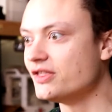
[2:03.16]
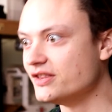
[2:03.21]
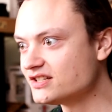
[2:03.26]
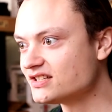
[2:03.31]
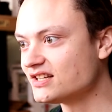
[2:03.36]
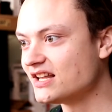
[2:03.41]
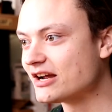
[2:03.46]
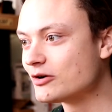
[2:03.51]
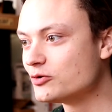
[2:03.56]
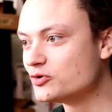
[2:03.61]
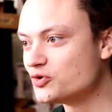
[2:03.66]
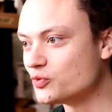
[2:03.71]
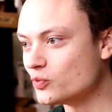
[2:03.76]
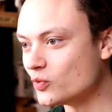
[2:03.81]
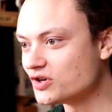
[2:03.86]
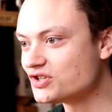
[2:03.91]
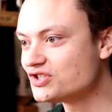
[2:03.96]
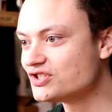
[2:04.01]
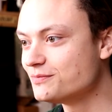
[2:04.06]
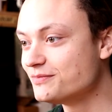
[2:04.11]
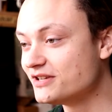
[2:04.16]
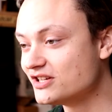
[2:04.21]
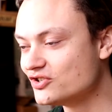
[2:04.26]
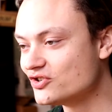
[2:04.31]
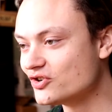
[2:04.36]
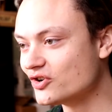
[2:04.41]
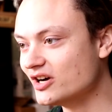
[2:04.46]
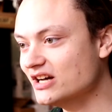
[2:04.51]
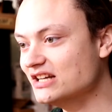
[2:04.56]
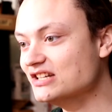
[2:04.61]
This language wants to be
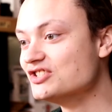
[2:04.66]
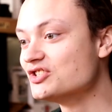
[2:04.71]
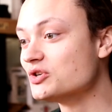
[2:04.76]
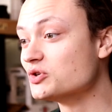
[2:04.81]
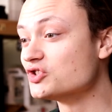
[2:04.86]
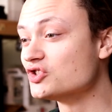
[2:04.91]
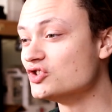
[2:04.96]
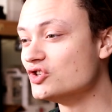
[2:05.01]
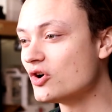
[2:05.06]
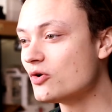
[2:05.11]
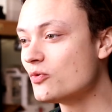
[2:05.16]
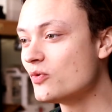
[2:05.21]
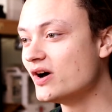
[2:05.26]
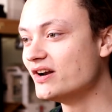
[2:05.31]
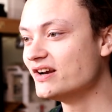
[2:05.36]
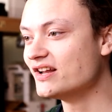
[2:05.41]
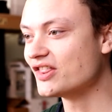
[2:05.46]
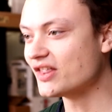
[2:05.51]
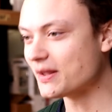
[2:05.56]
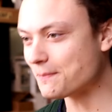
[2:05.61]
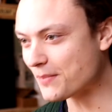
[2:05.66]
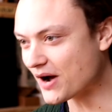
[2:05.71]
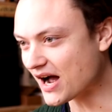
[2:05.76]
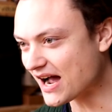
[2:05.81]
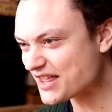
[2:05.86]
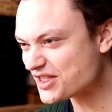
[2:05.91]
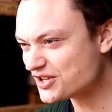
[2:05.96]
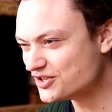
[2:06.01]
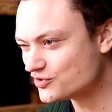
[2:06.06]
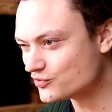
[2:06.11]
enjoyed, so it's no wonder that
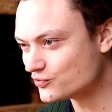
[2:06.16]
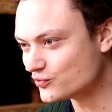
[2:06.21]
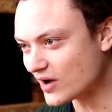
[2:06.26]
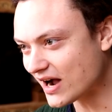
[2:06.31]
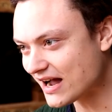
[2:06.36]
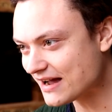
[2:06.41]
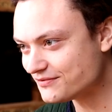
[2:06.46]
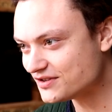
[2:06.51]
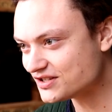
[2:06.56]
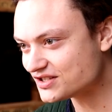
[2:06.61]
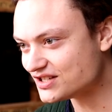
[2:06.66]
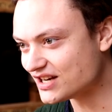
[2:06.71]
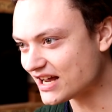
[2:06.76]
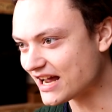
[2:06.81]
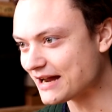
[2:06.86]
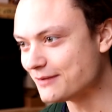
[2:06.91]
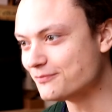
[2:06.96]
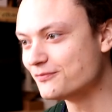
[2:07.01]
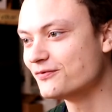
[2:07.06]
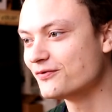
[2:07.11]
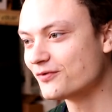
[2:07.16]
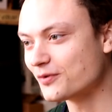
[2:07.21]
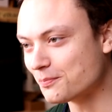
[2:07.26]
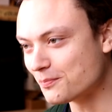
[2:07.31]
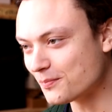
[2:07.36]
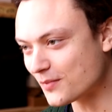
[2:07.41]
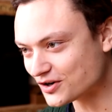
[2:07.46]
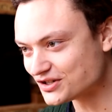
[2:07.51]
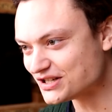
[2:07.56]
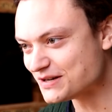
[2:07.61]
Python derived its name from
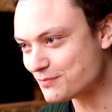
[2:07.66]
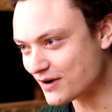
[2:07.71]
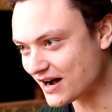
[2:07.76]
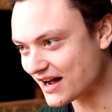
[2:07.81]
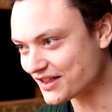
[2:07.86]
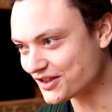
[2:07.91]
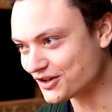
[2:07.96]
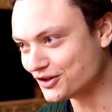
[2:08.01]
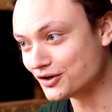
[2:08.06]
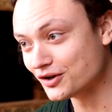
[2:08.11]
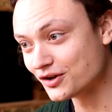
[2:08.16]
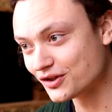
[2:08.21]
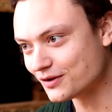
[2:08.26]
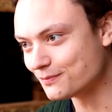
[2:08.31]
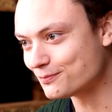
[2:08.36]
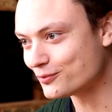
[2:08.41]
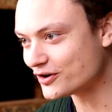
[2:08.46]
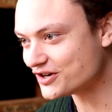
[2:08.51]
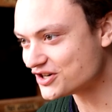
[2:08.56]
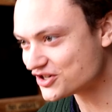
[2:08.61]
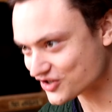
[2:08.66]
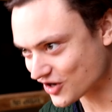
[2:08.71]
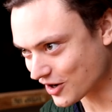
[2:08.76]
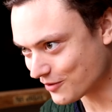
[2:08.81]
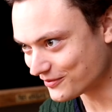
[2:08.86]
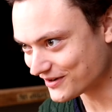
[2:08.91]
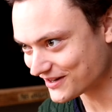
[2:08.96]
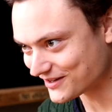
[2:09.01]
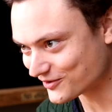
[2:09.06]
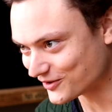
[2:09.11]
Monty Python, the British
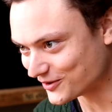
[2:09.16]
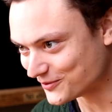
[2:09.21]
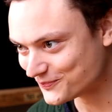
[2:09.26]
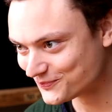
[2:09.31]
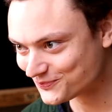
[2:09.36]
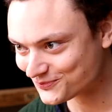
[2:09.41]
comedy group.